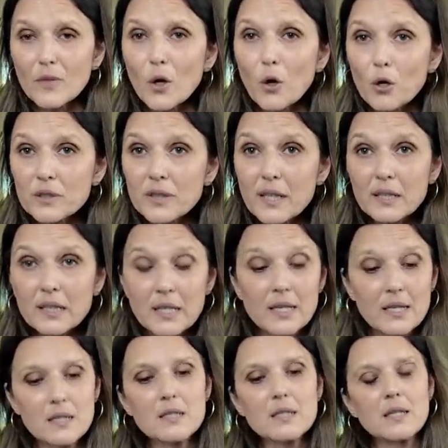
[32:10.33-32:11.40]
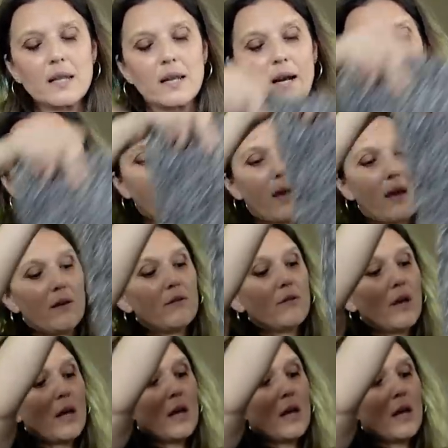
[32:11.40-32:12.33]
On that list that I have,